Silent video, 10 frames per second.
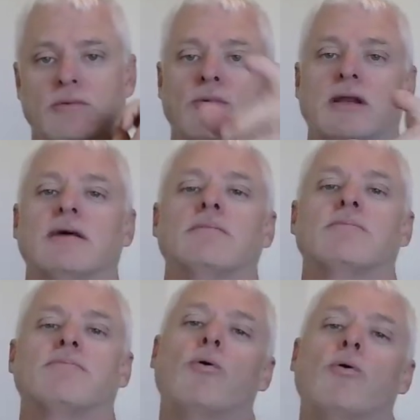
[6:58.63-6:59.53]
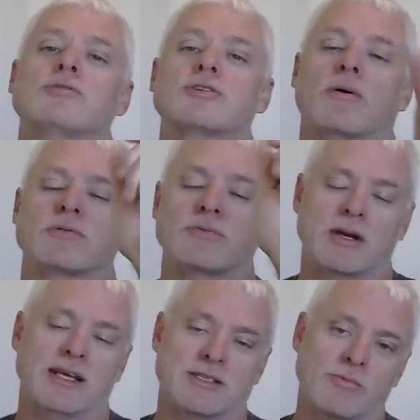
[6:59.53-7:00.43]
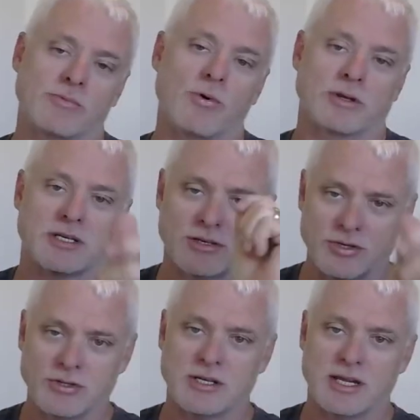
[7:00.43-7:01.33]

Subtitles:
the pull stops, when it hits the water. So as soon